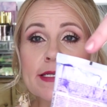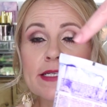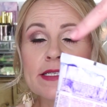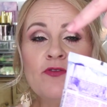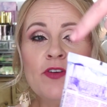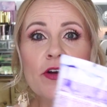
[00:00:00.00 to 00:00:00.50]

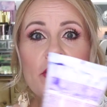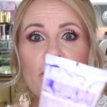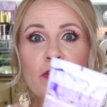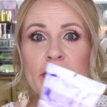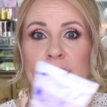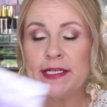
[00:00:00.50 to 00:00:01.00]
It's very,
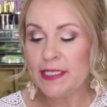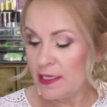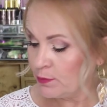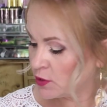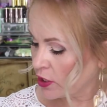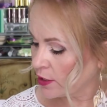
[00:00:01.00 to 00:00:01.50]
very
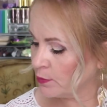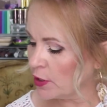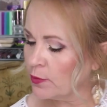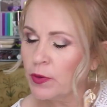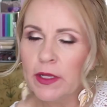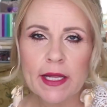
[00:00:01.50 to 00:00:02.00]
deep, dark
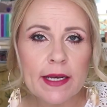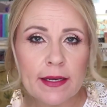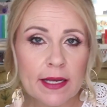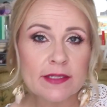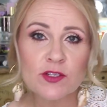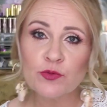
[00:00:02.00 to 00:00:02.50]
purple, and
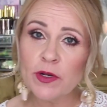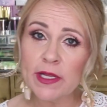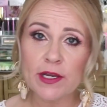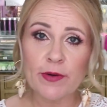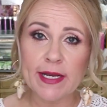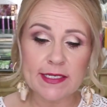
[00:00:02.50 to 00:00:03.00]
it's really
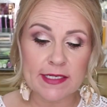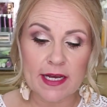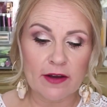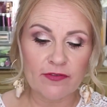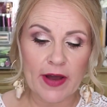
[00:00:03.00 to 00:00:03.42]
great stuff.